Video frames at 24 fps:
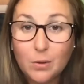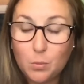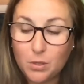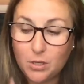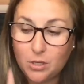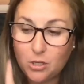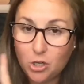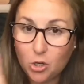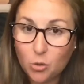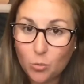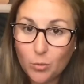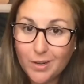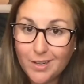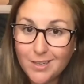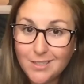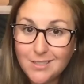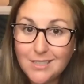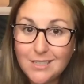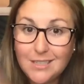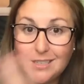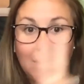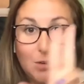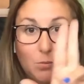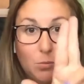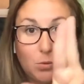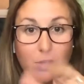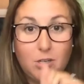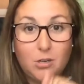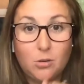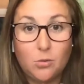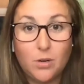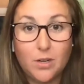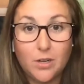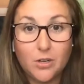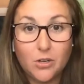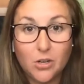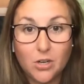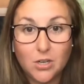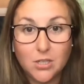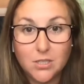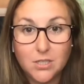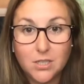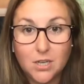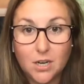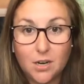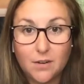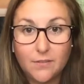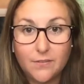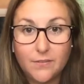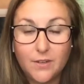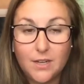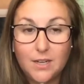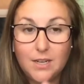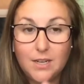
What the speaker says: I want to know what I did. I want to know what I crossed off.